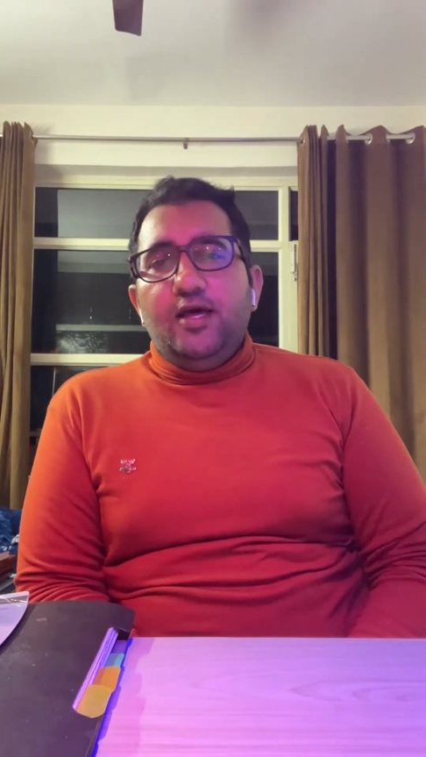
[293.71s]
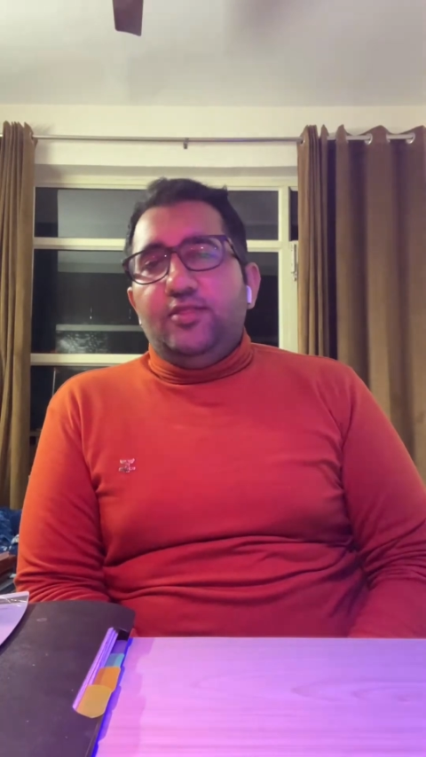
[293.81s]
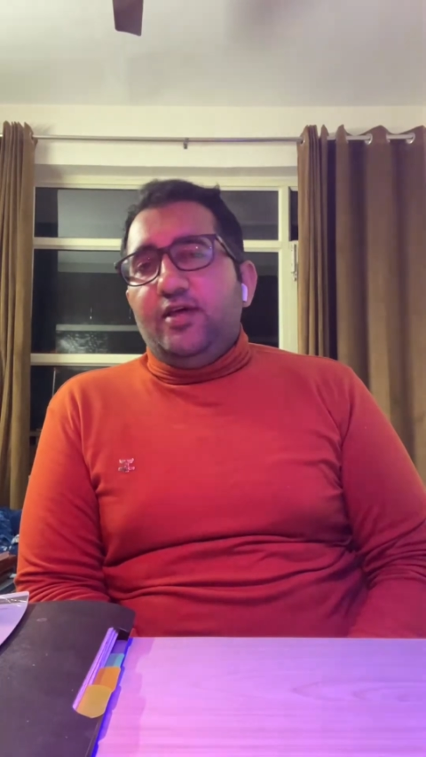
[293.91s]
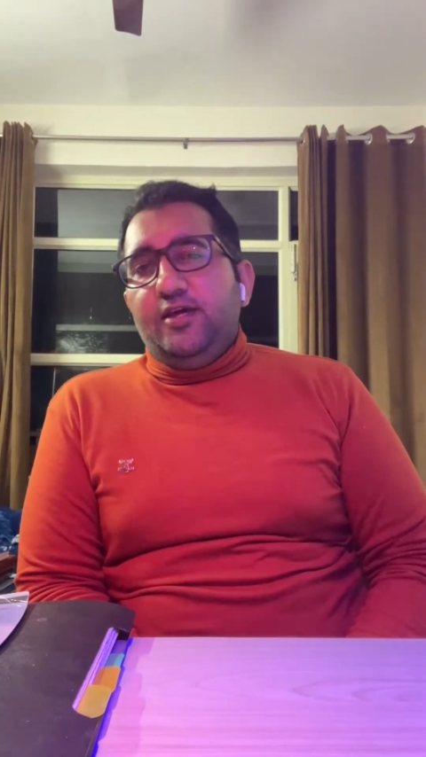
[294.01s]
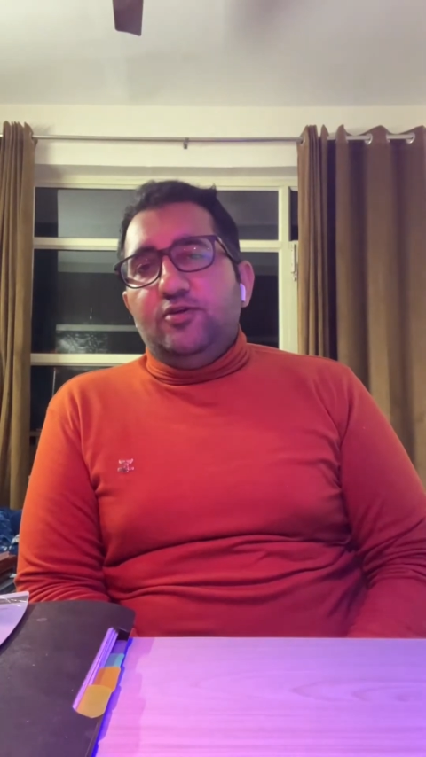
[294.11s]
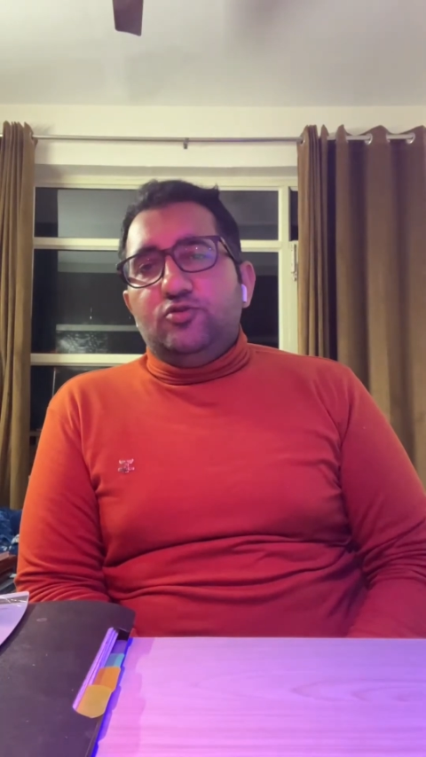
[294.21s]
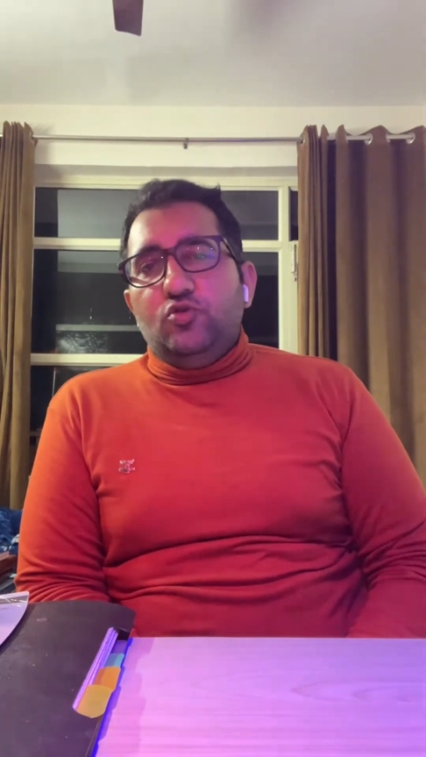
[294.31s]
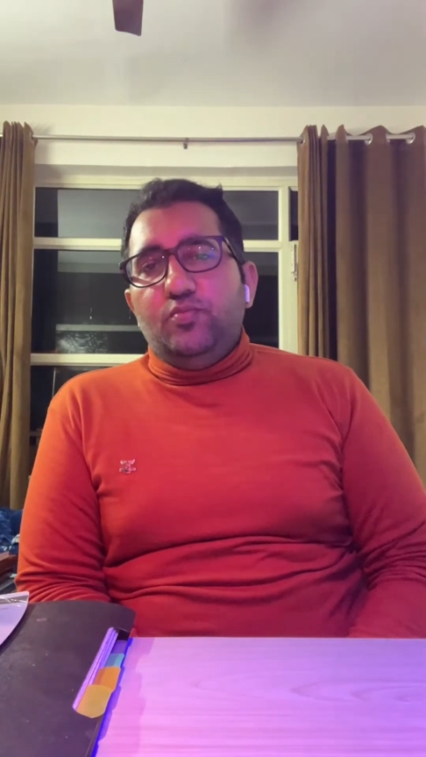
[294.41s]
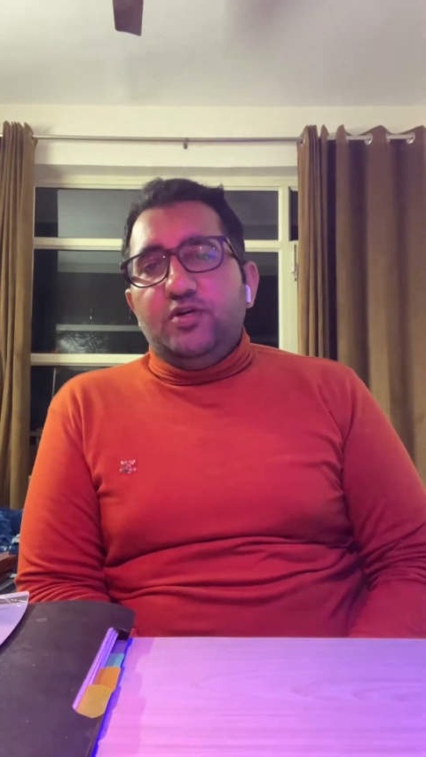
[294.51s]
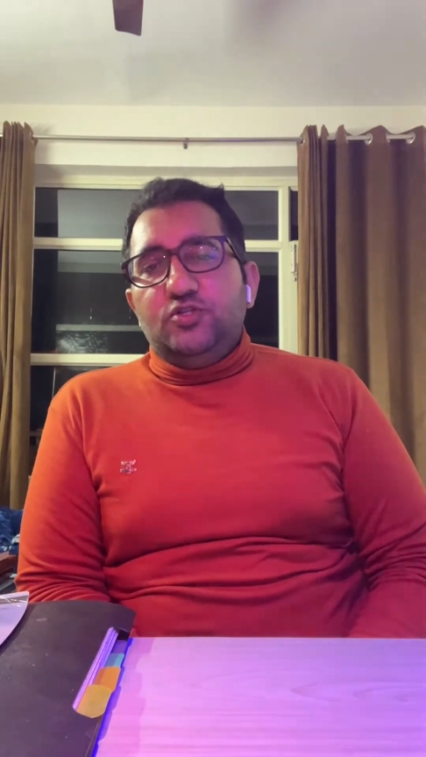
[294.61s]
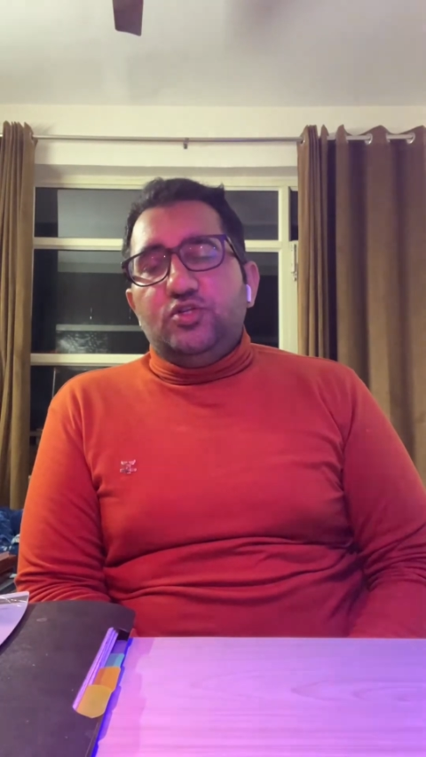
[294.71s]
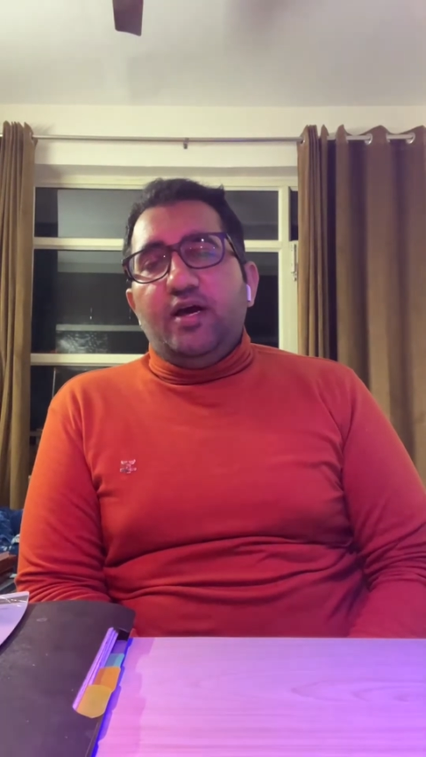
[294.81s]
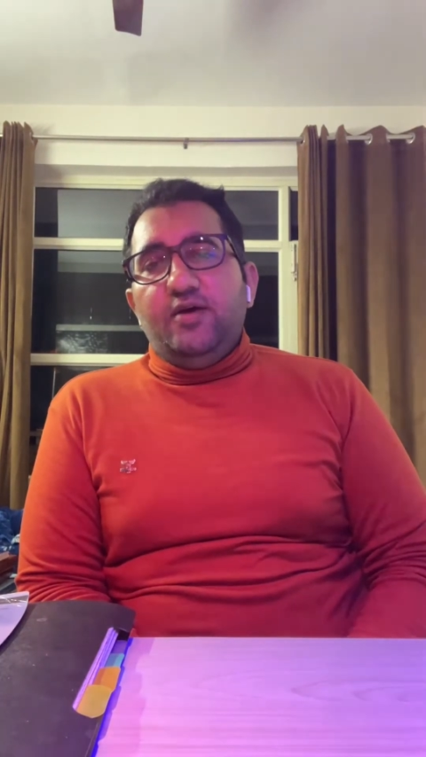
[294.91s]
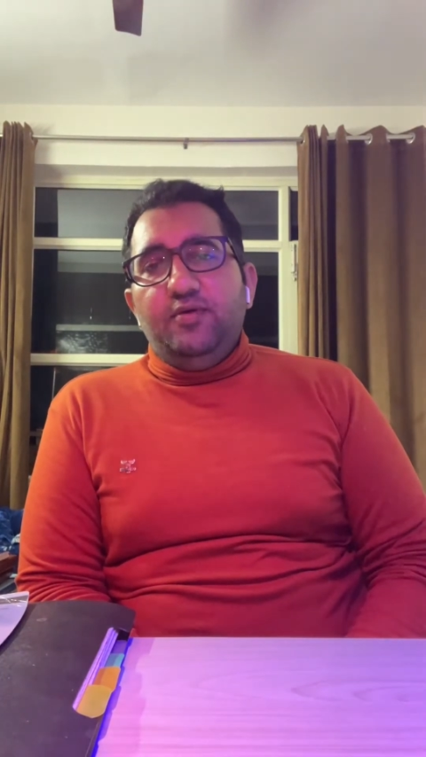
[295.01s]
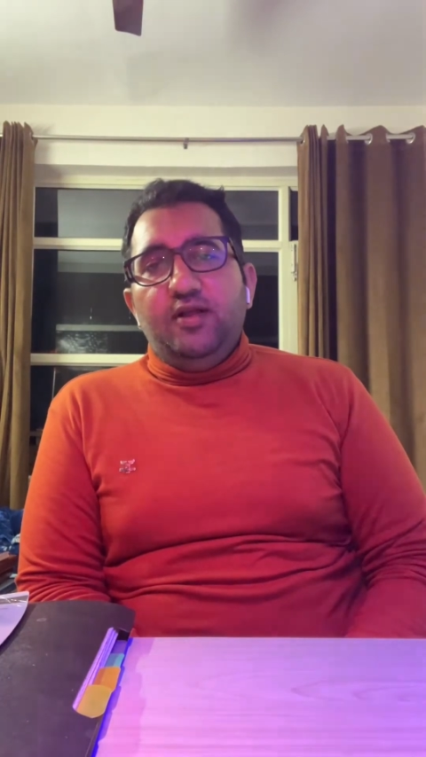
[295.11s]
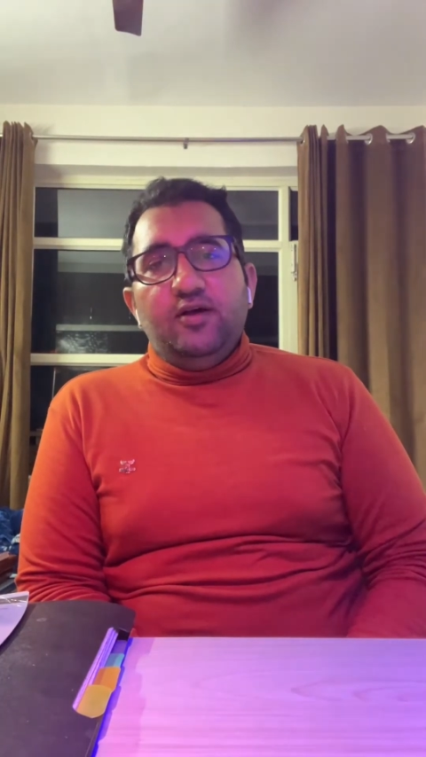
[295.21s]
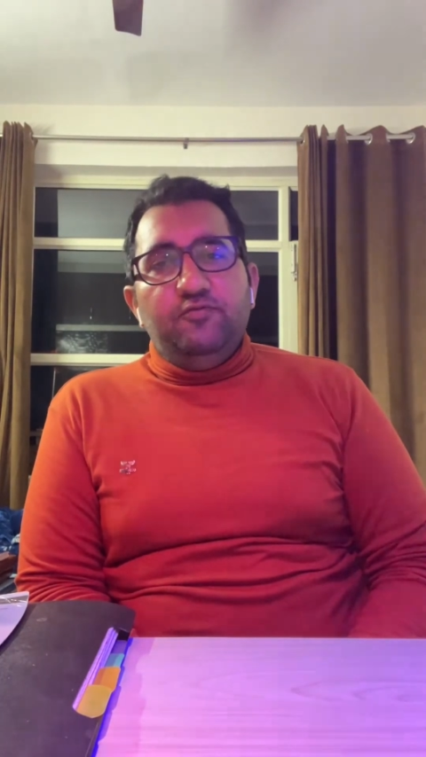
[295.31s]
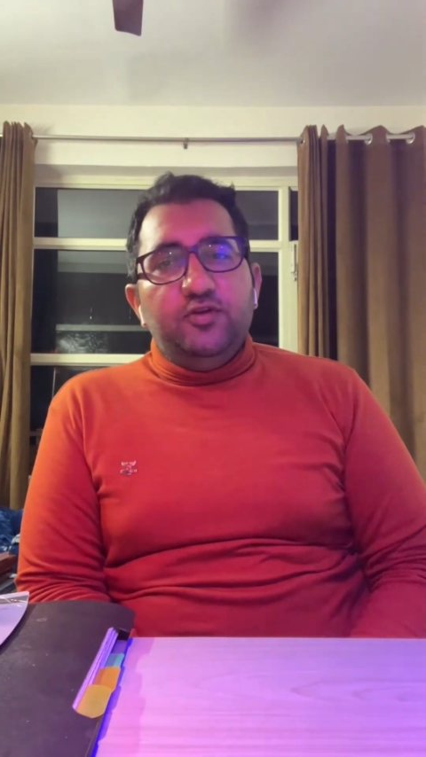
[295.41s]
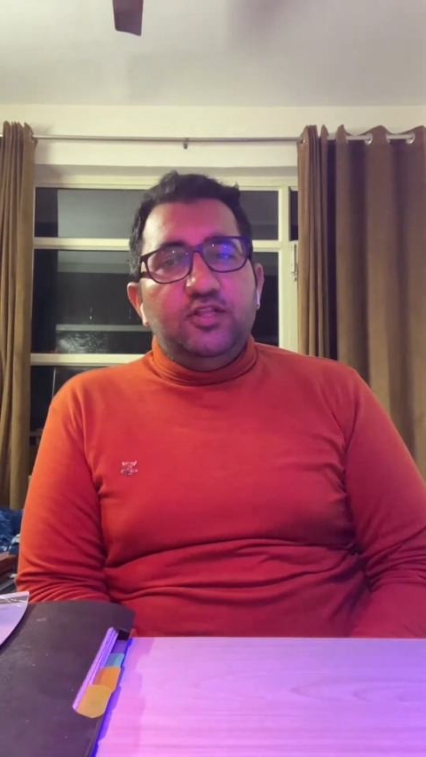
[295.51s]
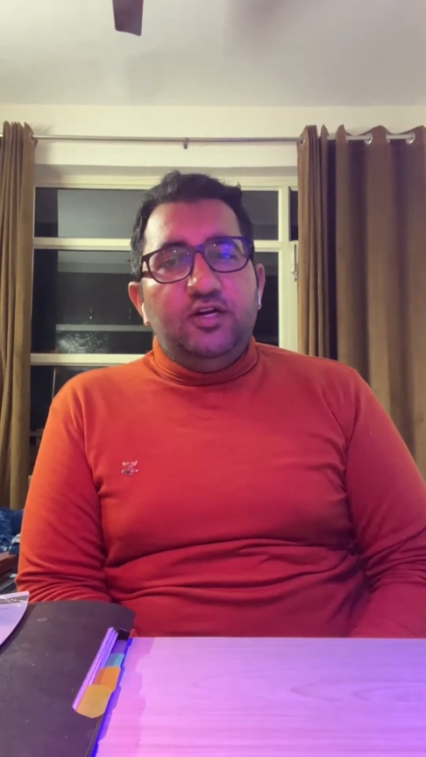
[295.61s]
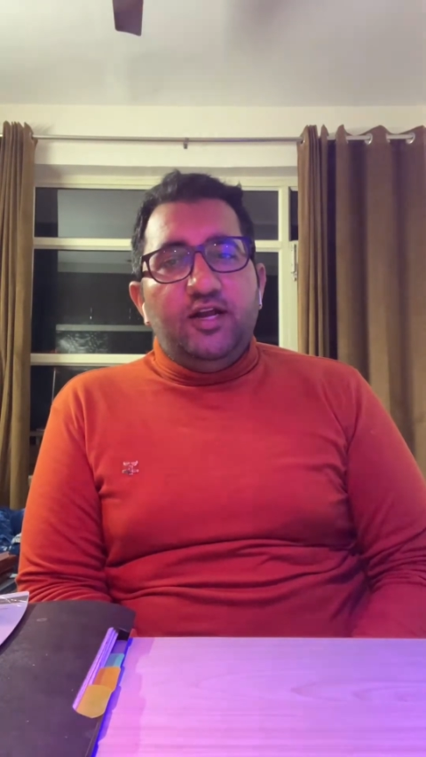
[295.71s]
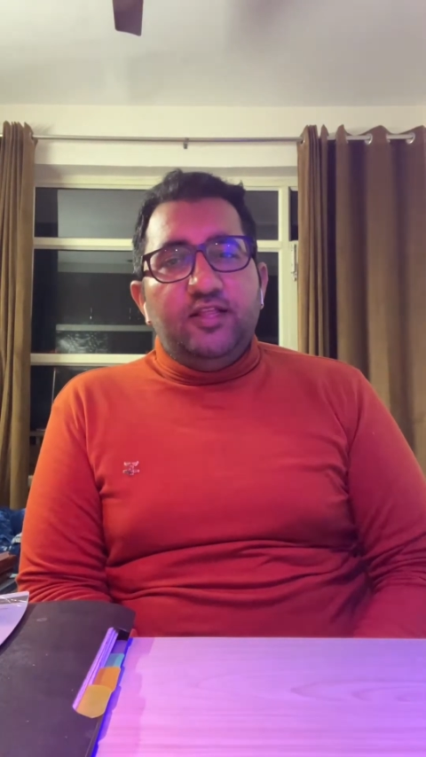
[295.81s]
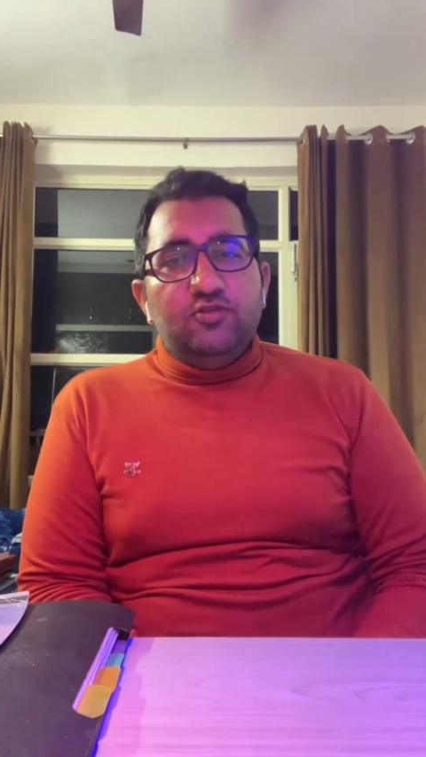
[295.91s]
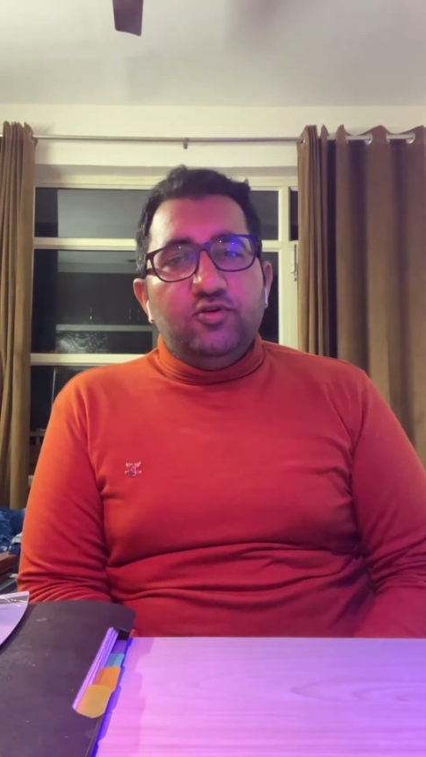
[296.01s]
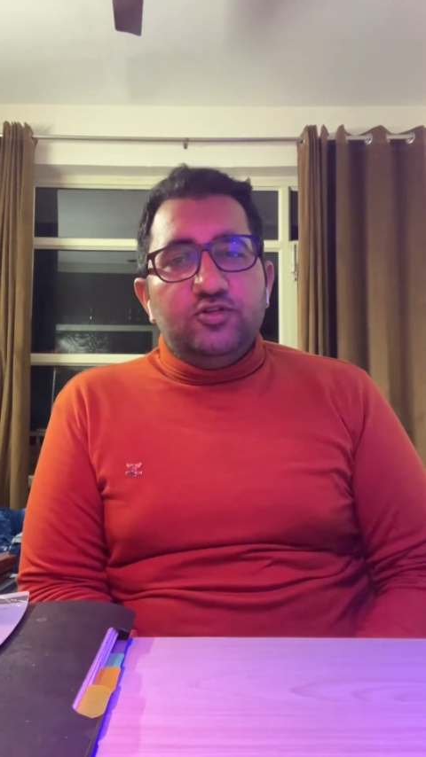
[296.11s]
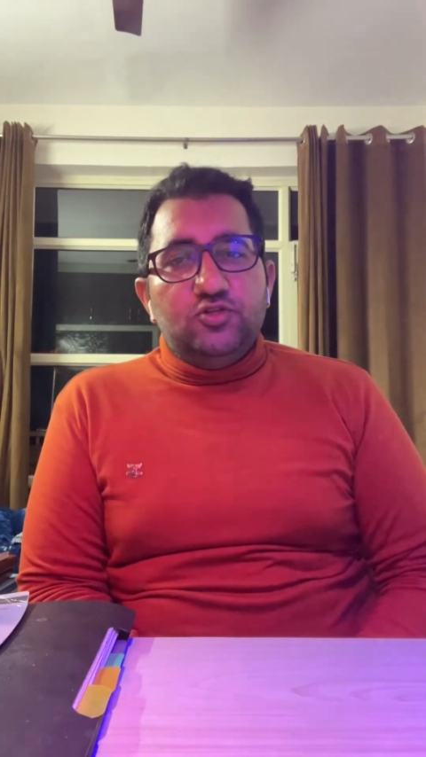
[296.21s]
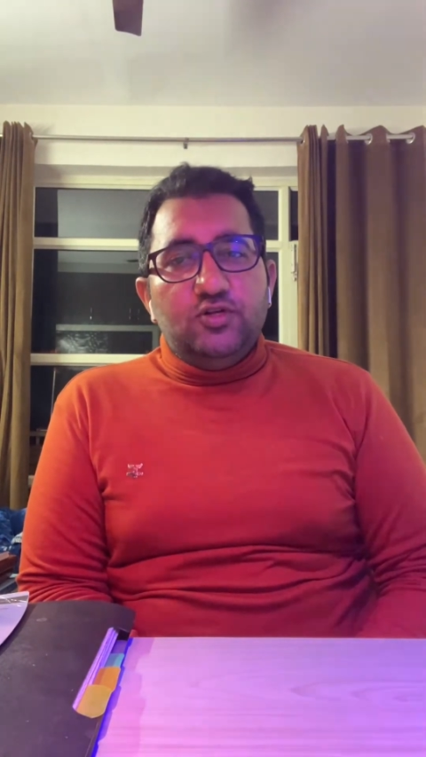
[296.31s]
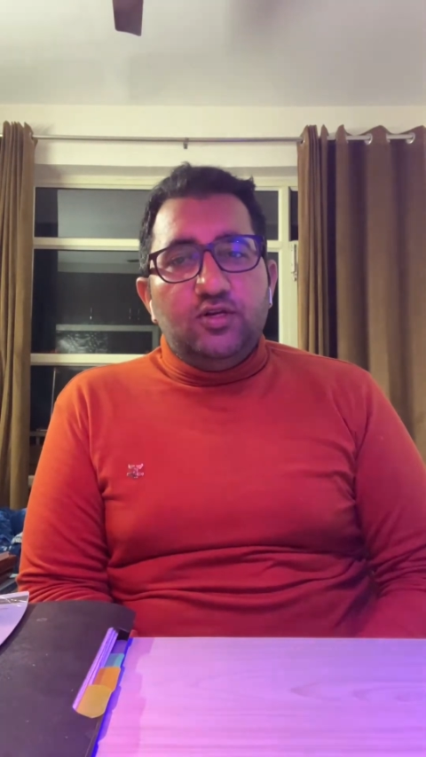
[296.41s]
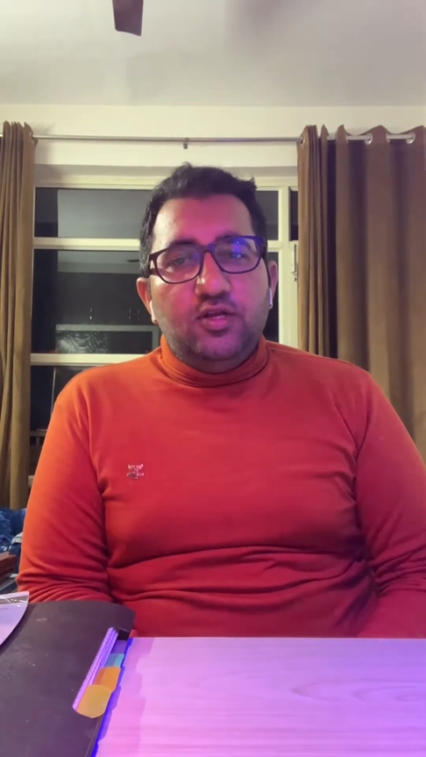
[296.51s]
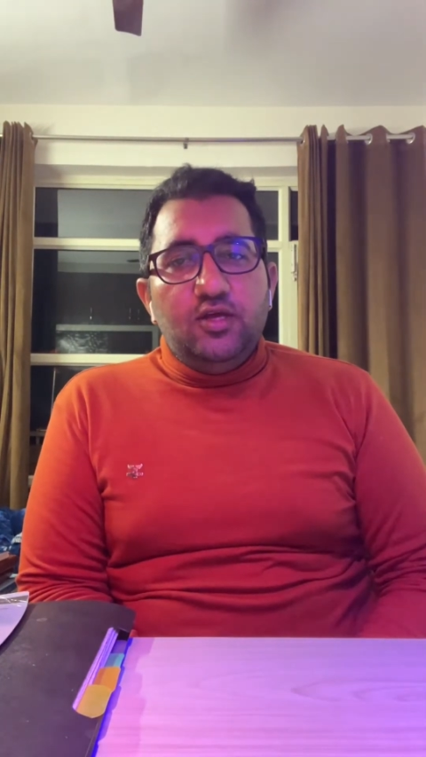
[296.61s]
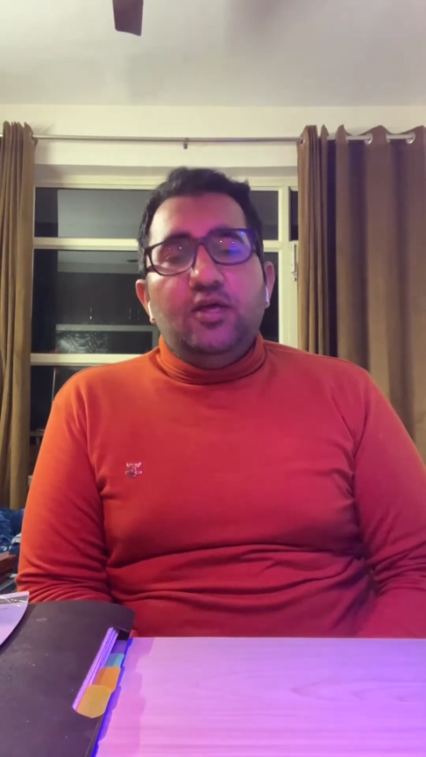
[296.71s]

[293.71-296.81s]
Thank you so much. I will come with the 10th question.